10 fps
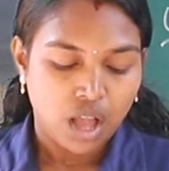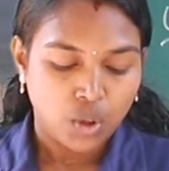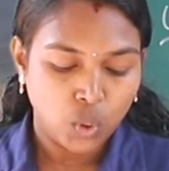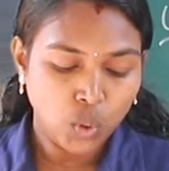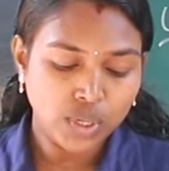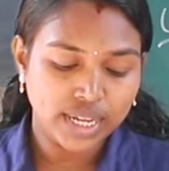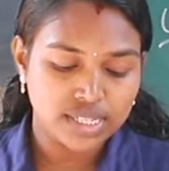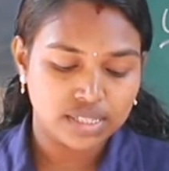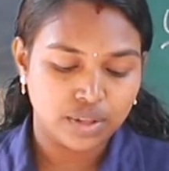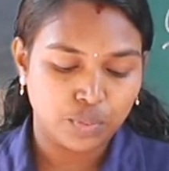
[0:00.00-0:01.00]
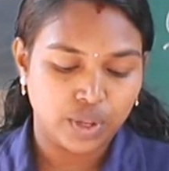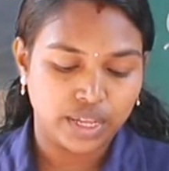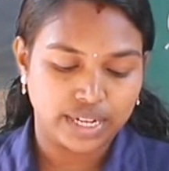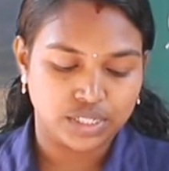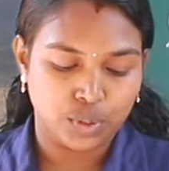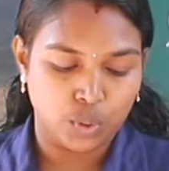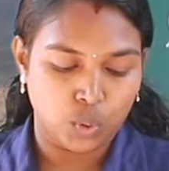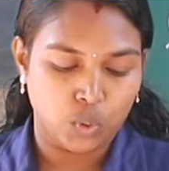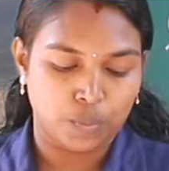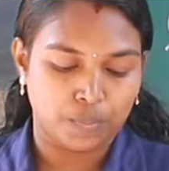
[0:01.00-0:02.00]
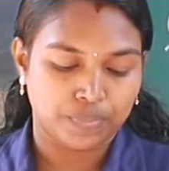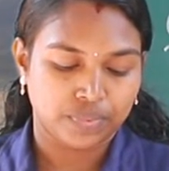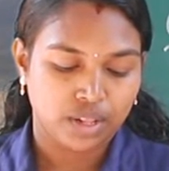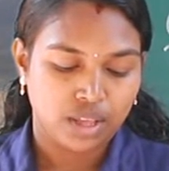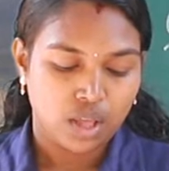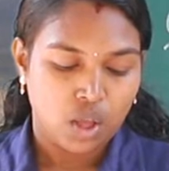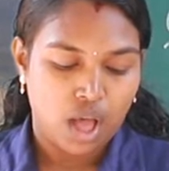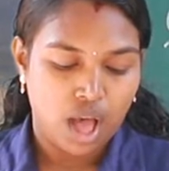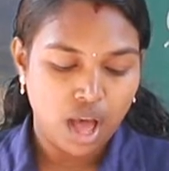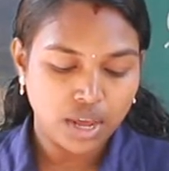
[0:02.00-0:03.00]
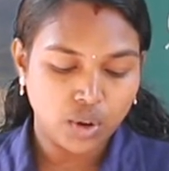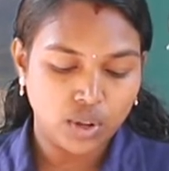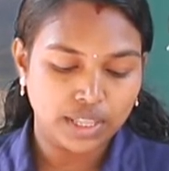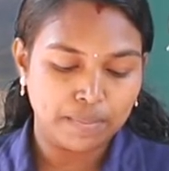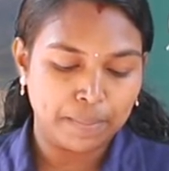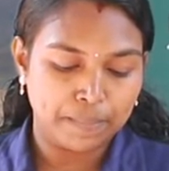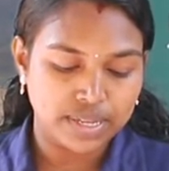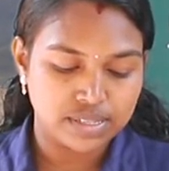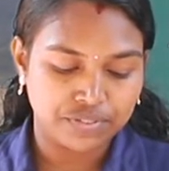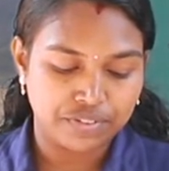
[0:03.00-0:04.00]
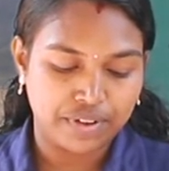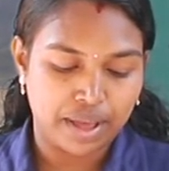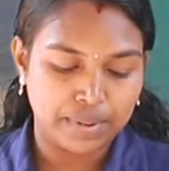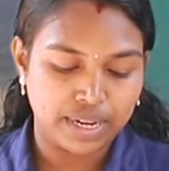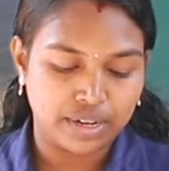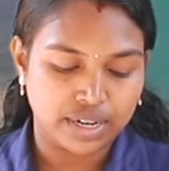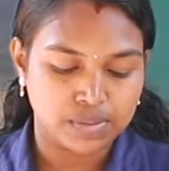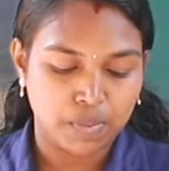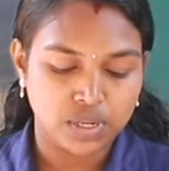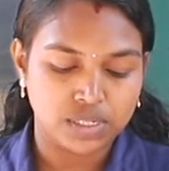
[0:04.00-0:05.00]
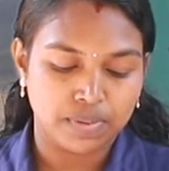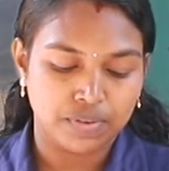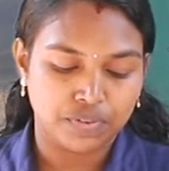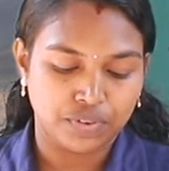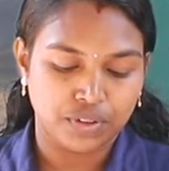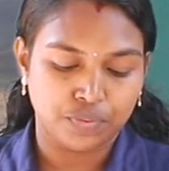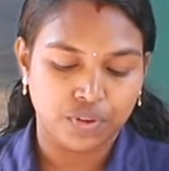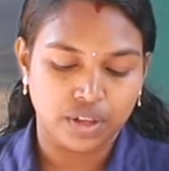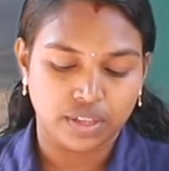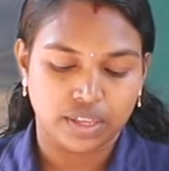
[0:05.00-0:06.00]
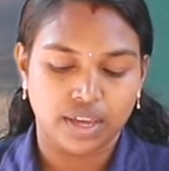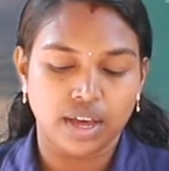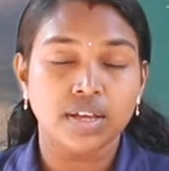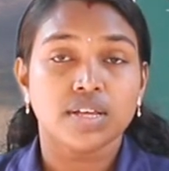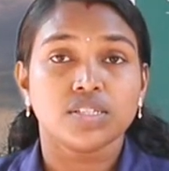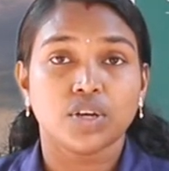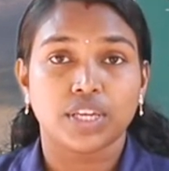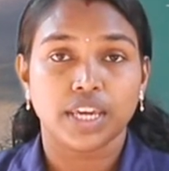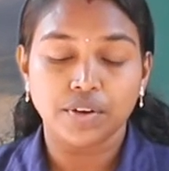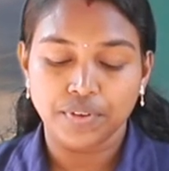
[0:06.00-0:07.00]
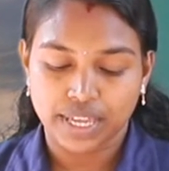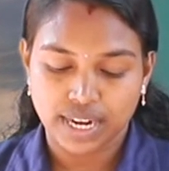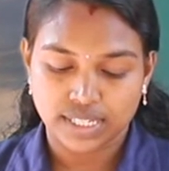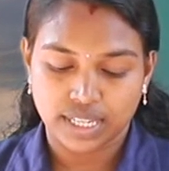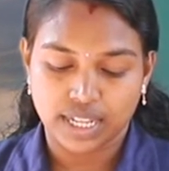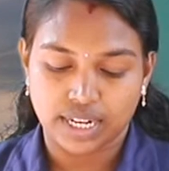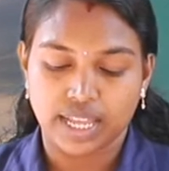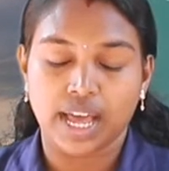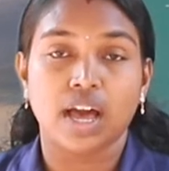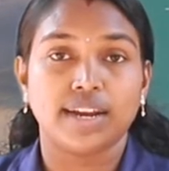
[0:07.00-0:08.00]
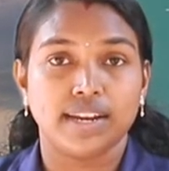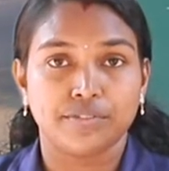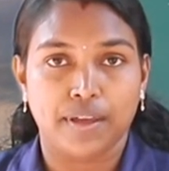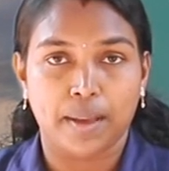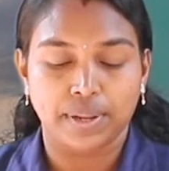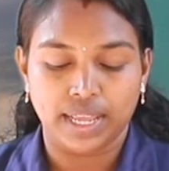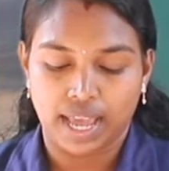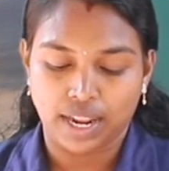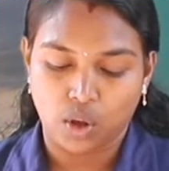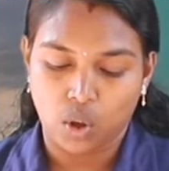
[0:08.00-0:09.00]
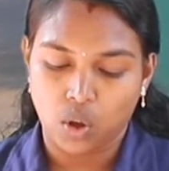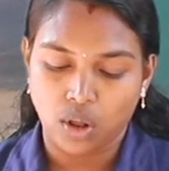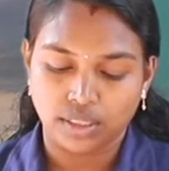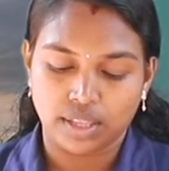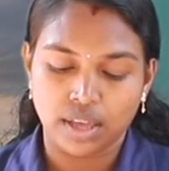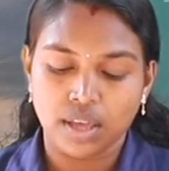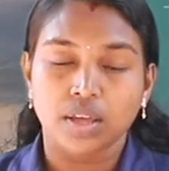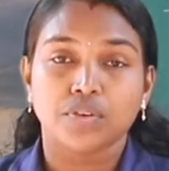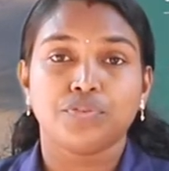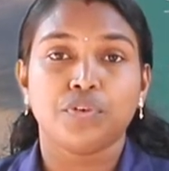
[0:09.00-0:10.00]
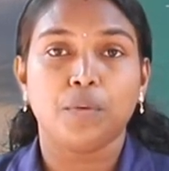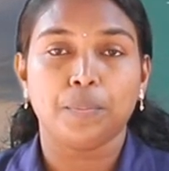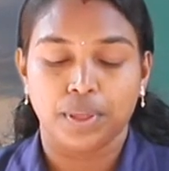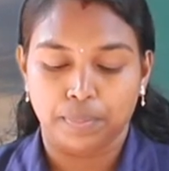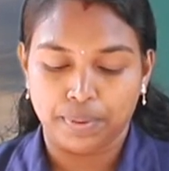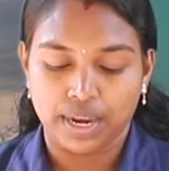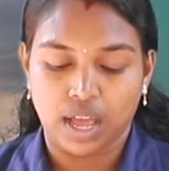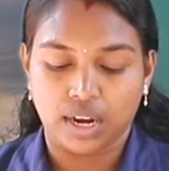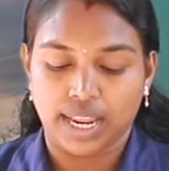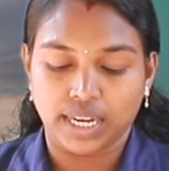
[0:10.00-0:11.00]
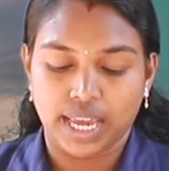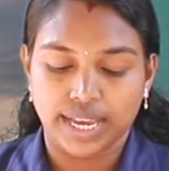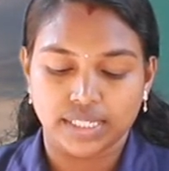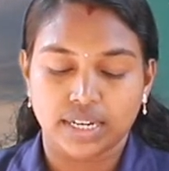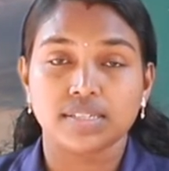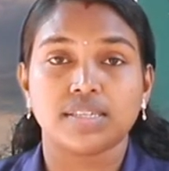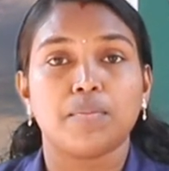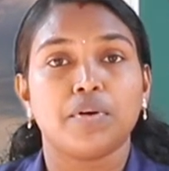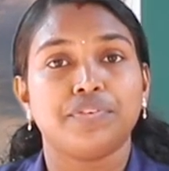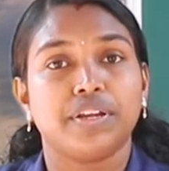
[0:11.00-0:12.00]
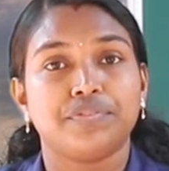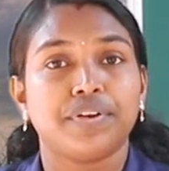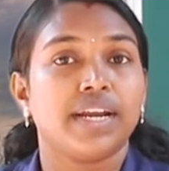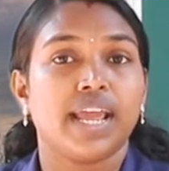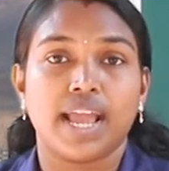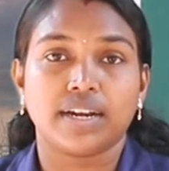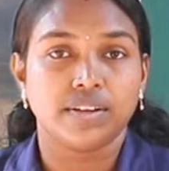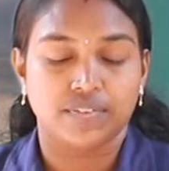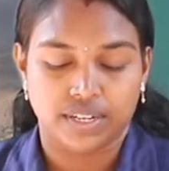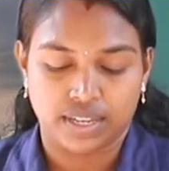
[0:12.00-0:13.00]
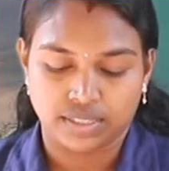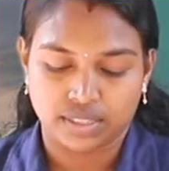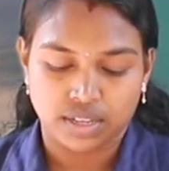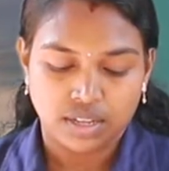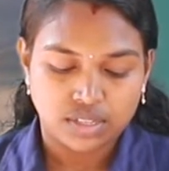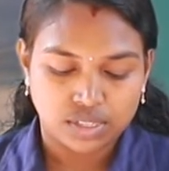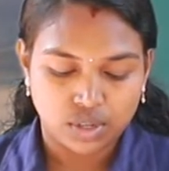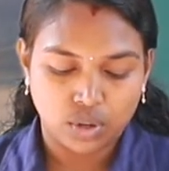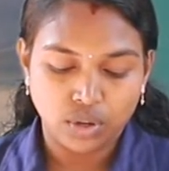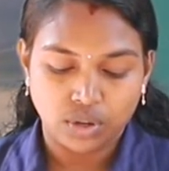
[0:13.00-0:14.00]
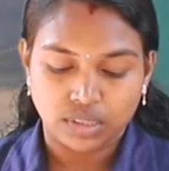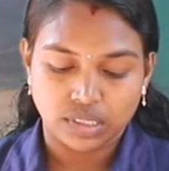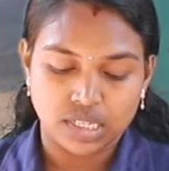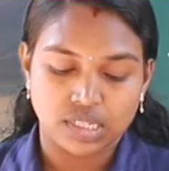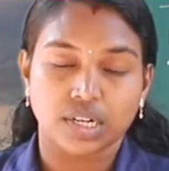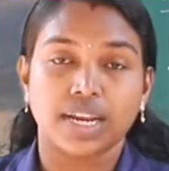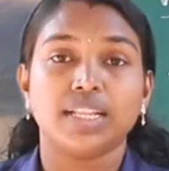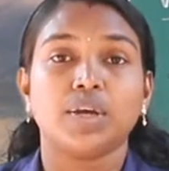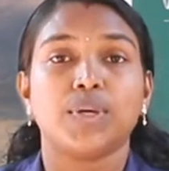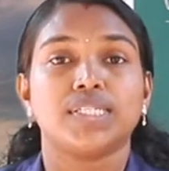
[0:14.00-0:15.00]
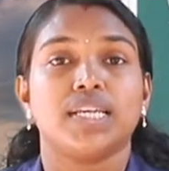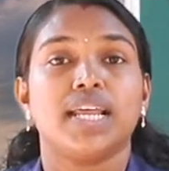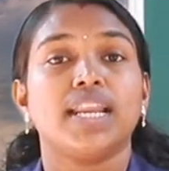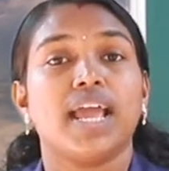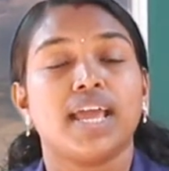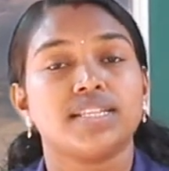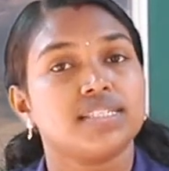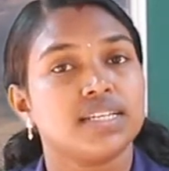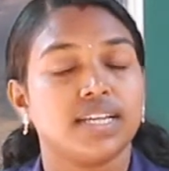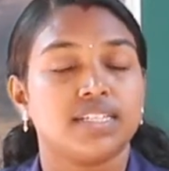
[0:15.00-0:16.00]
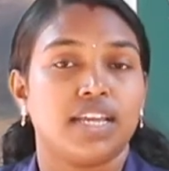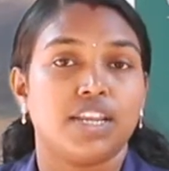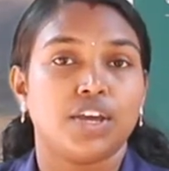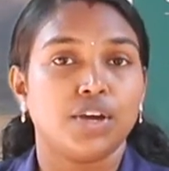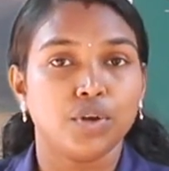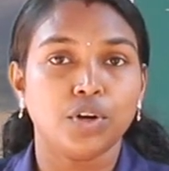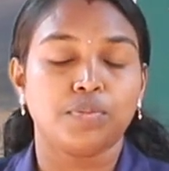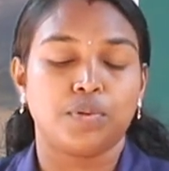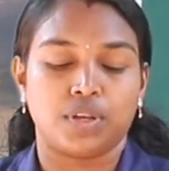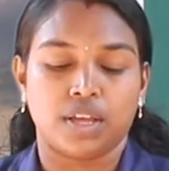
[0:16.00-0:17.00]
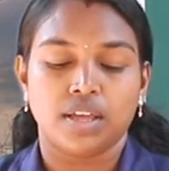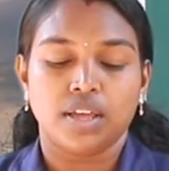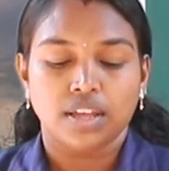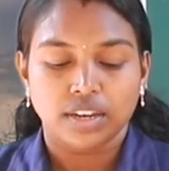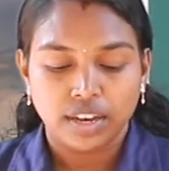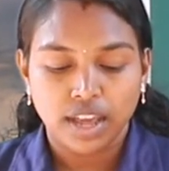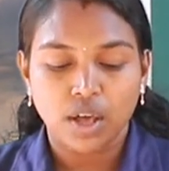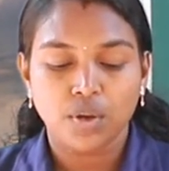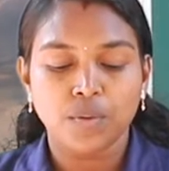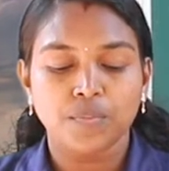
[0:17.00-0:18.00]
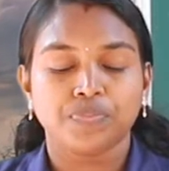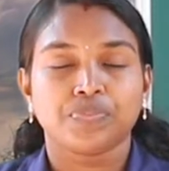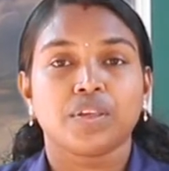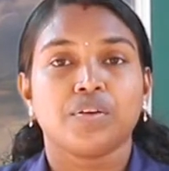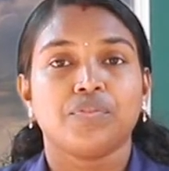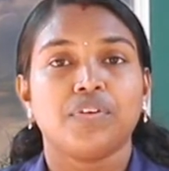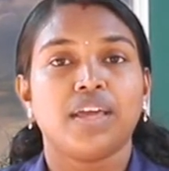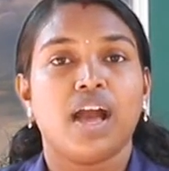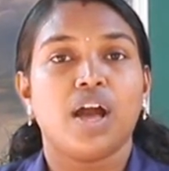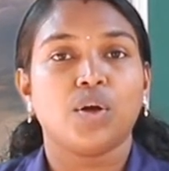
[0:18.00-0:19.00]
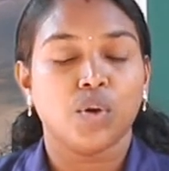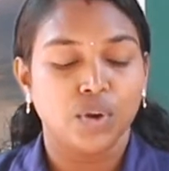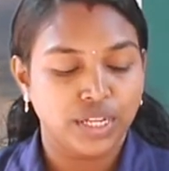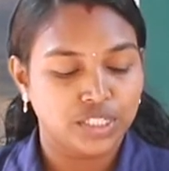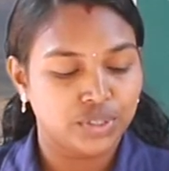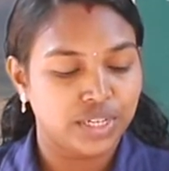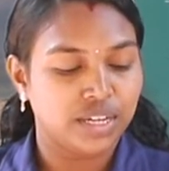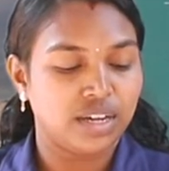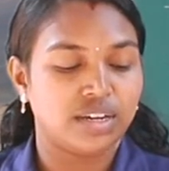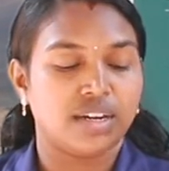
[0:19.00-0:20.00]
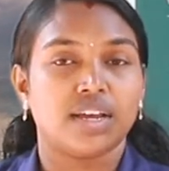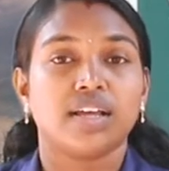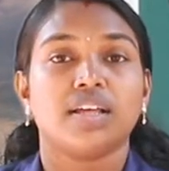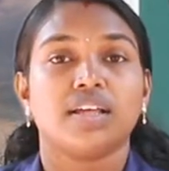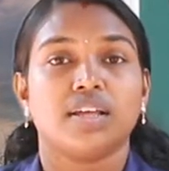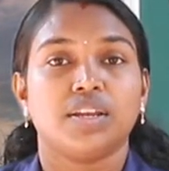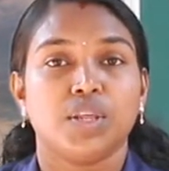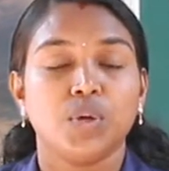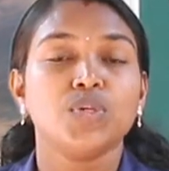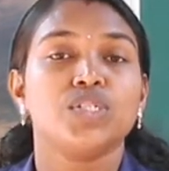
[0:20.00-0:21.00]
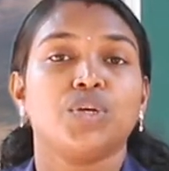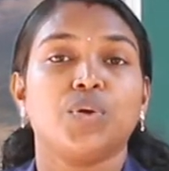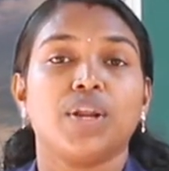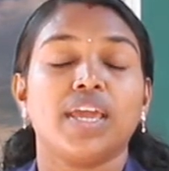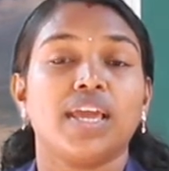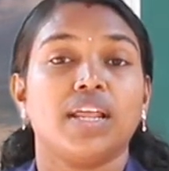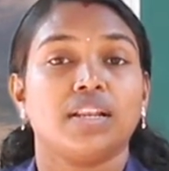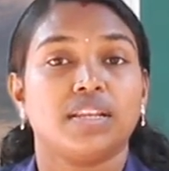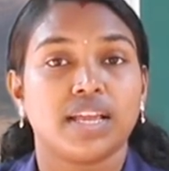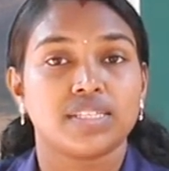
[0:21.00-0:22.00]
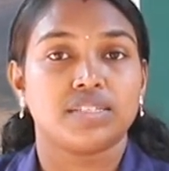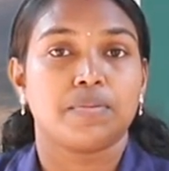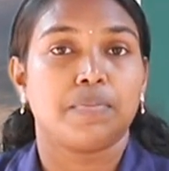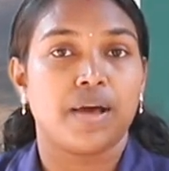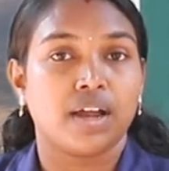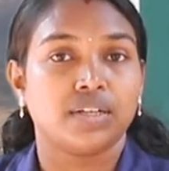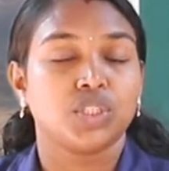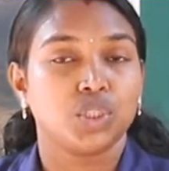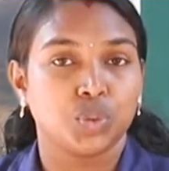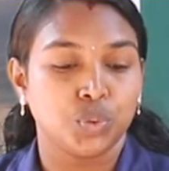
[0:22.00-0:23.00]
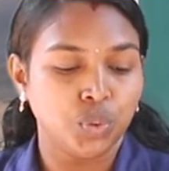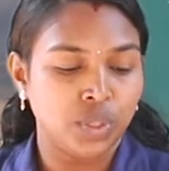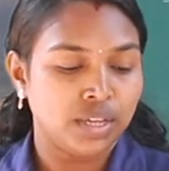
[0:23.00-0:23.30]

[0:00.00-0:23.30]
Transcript: Who does the work at home? Are all the members of the family responsible for the work here? So, here we can see that they are in a family and all the 4 people are engaged in some of different activities. So, just read the question and answer it in your notebook. Now, we are going to learn a new story in text part 2.